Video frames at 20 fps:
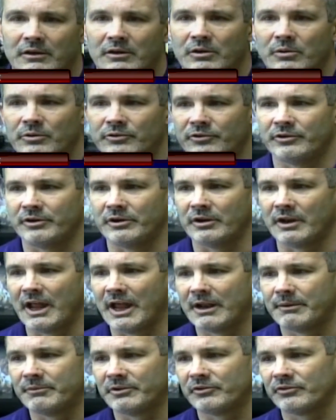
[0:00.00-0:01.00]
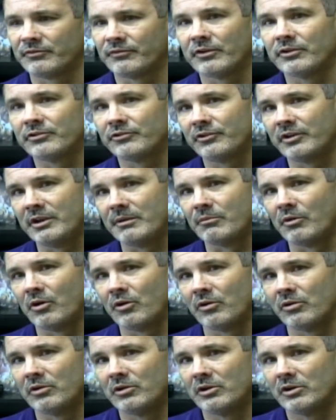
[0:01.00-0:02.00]
who was a unanimous first team
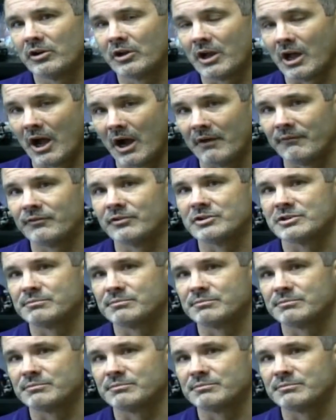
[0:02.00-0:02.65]
all conference